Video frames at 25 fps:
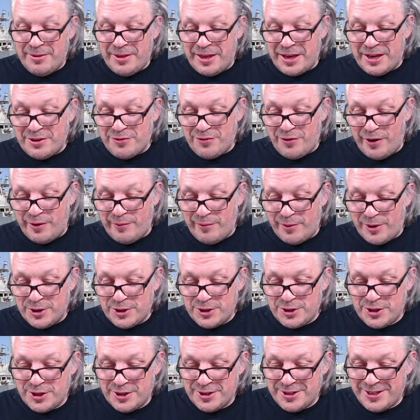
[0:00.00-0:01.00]
Thanks very
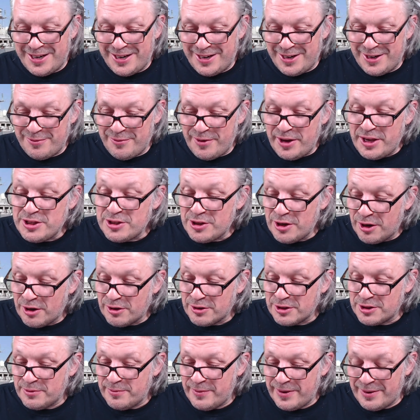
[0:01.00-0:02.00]
much, Dylan. It means a
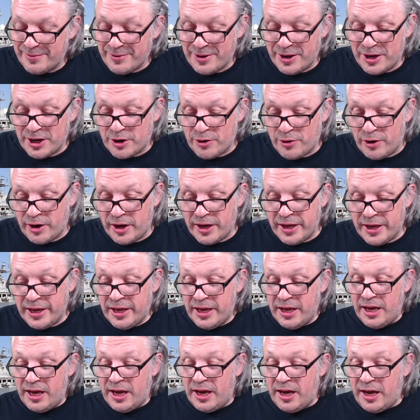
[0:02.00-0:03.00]
lot to me. I'm going to cry.
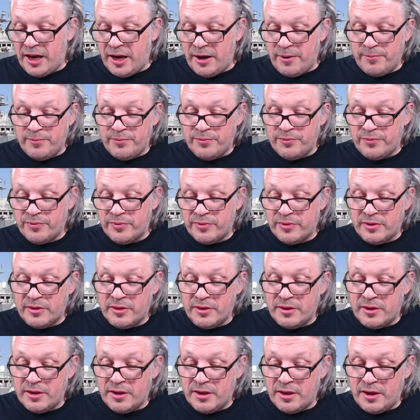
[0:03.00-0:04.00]
I
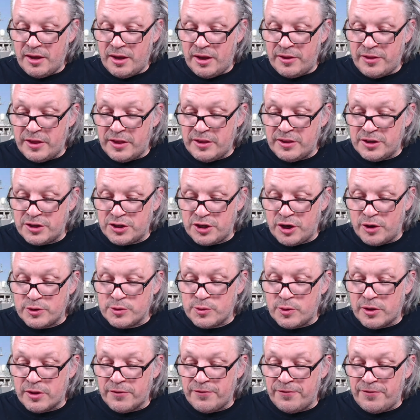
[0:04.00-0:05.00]
think this show
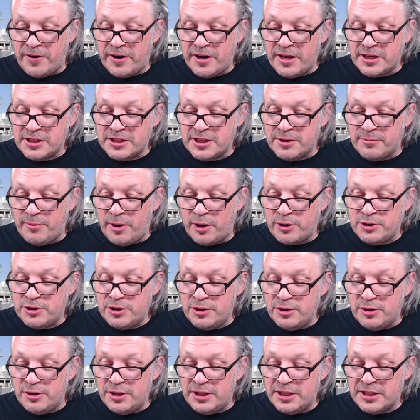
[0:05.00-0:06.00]
is one of the funniest and
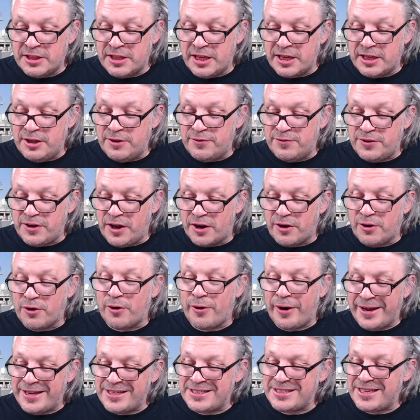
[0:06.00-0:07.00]
most unique things you've done. All
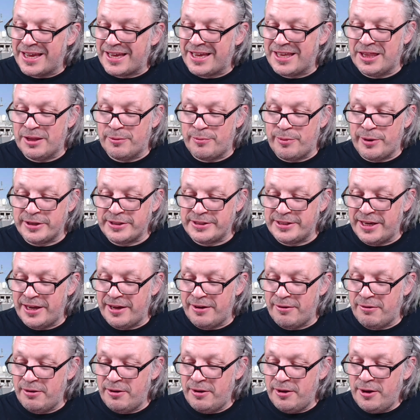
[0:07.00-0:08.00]
right, he's taking the piss
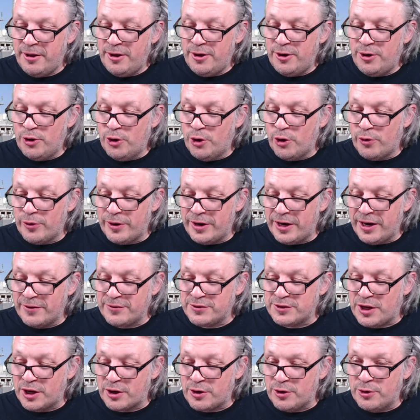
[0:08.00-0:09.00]
now. Nora
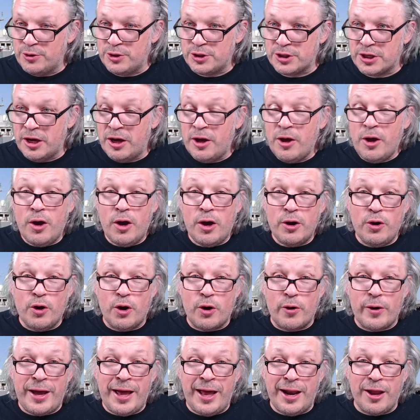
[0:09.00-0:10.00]
loves Gagushka.
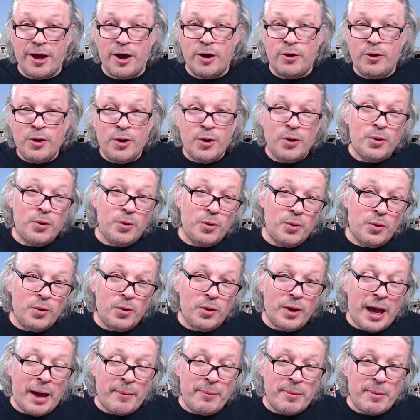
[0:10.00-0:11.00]
Nora, hello.
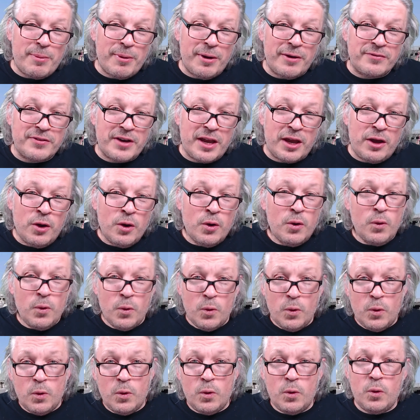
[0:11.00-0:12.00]
Ooh, happy birthday.
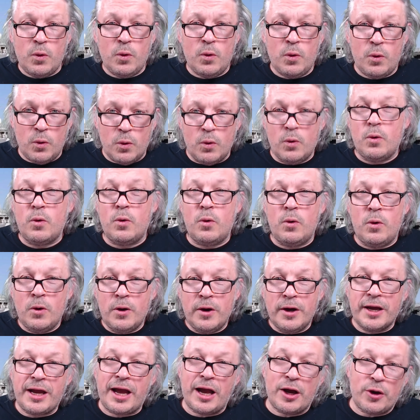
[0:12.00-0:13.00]
Ooh,
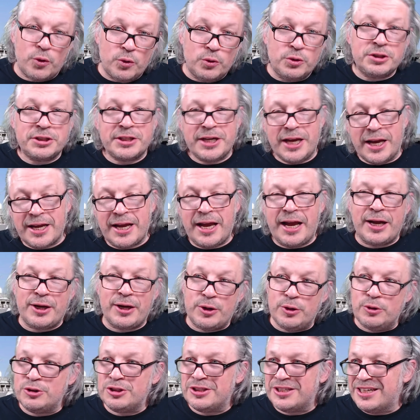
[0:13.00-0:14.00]

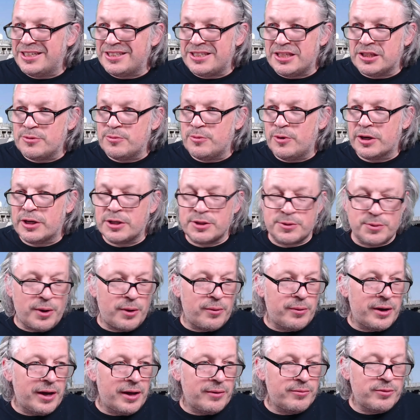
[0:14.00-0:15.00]
Gagushka. It doesn't work as
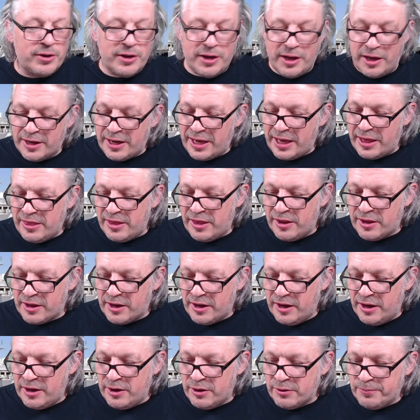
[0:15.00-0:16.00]
well when I'm doing it. I'll get the other
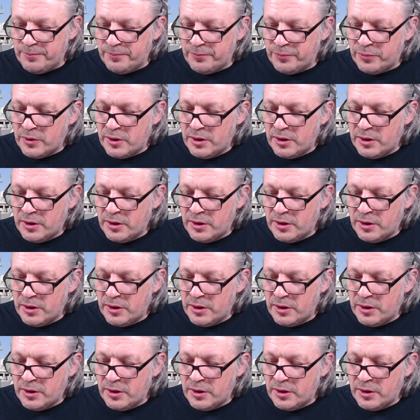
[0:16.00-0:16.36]
guy on.